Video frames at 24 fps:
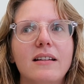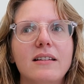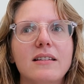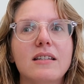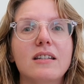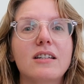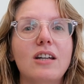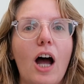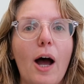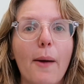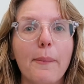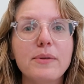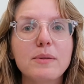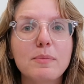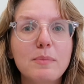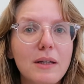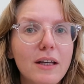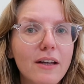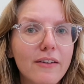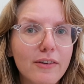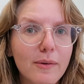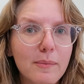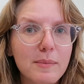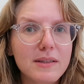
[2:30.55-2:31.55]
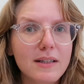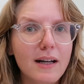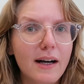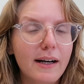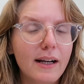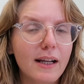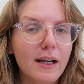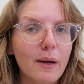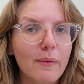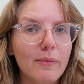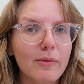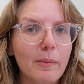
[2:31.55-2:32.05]
stops me from
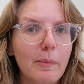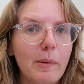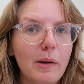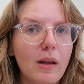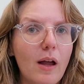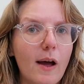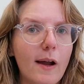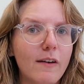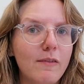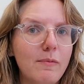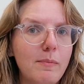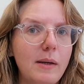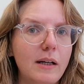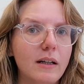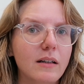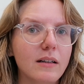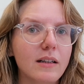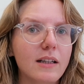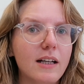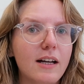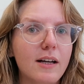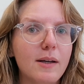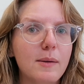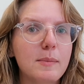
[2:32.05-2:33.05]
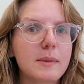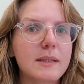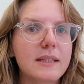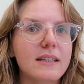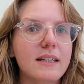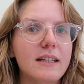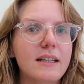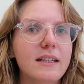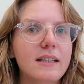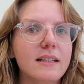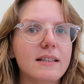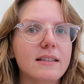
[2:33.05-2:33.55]
signing up from a lot of mail clubs
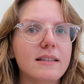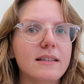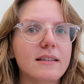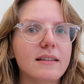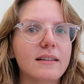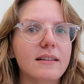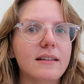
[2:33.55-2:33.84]
is